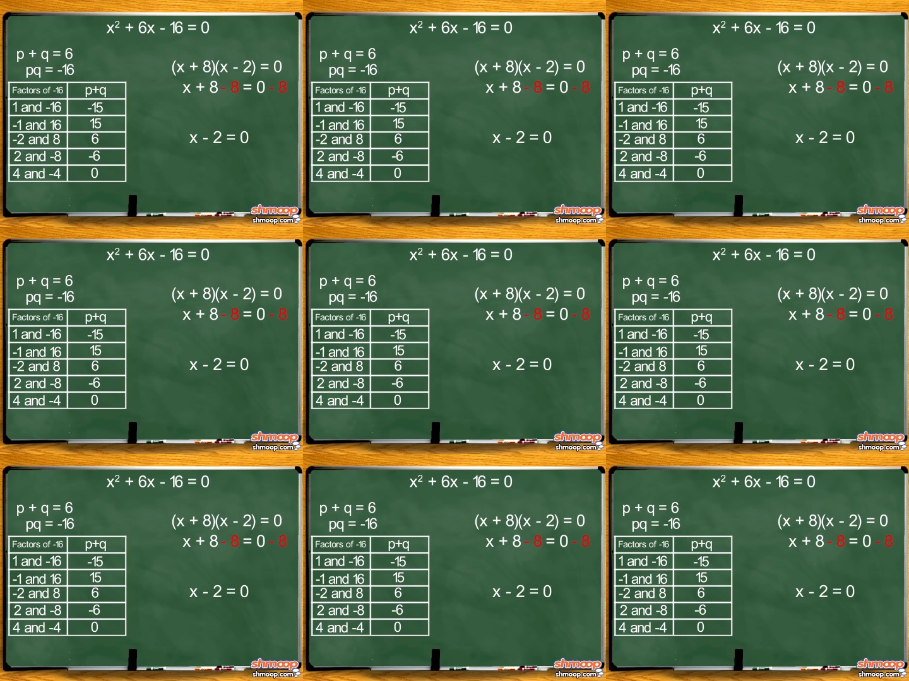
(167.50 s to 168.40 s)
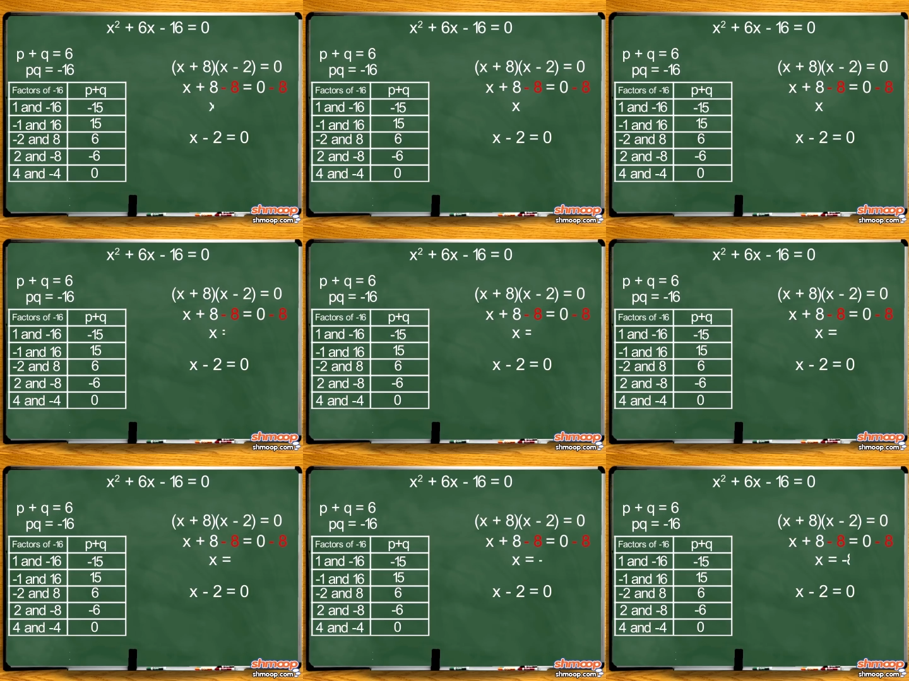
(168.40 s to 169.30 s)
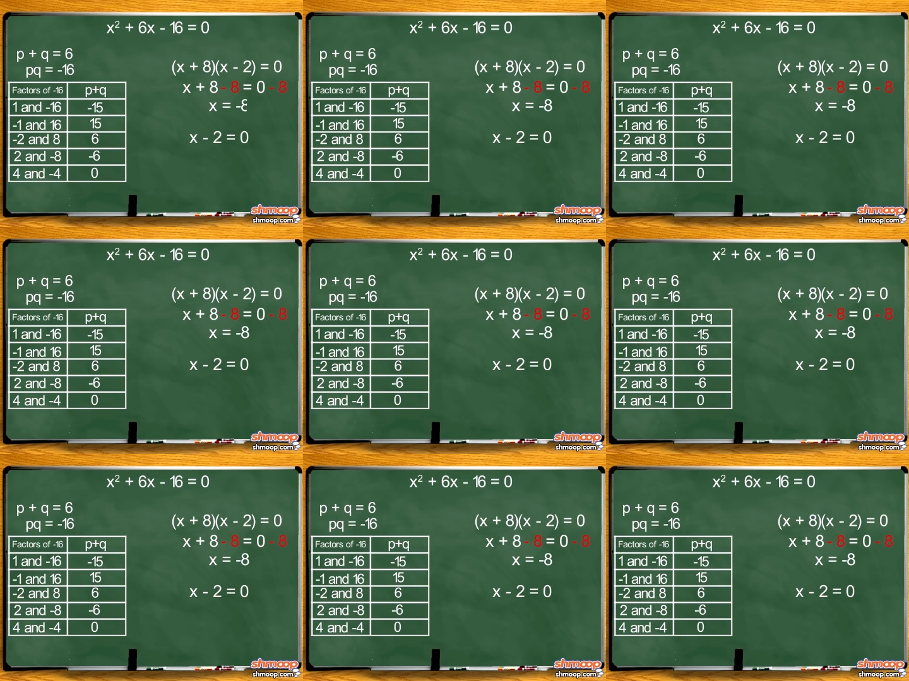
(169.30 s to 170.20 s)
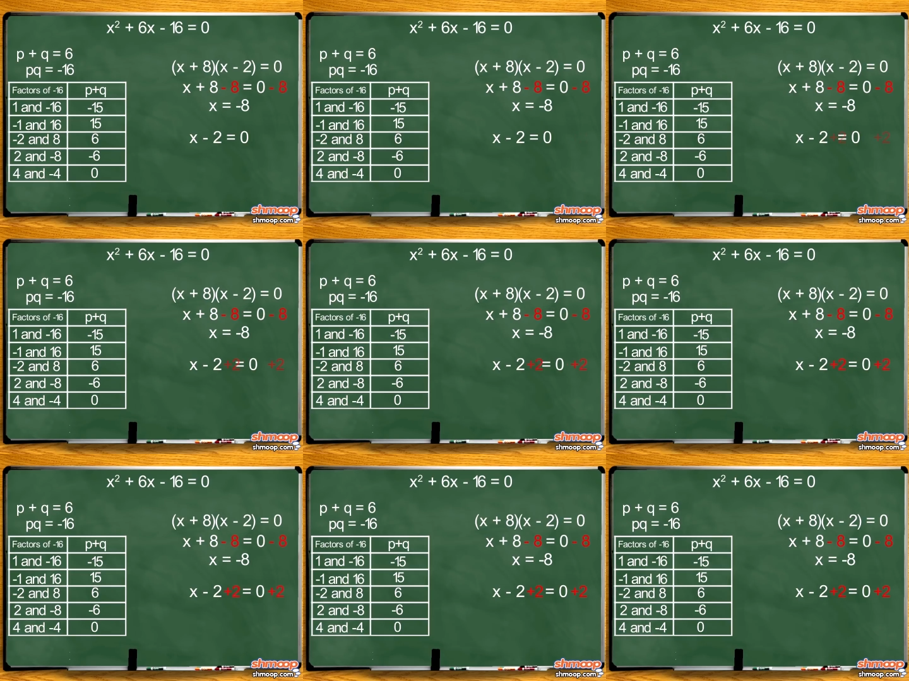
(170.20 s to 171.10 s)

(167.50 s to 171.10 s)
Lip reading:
No face is visible, so there are no lips to read.